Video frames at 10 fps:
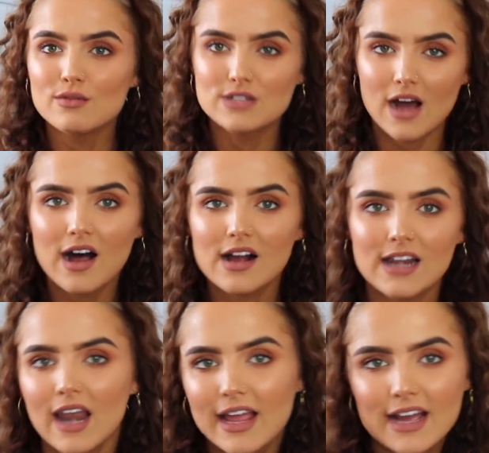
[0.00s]
dark.
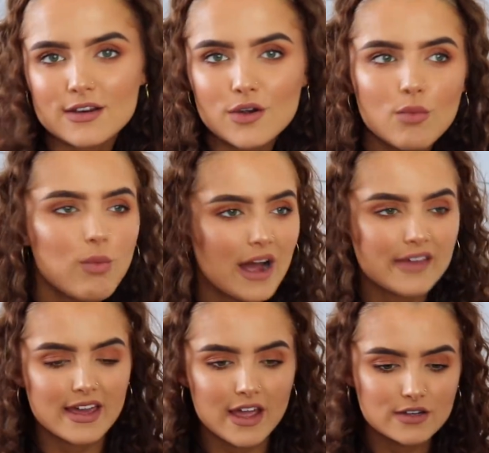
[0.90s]
Like I don't know why
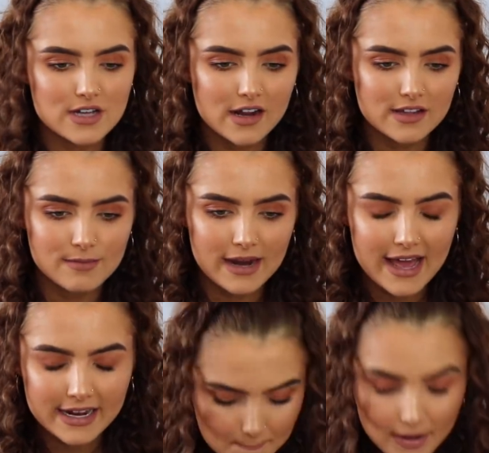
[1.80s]
they go darker than my legs,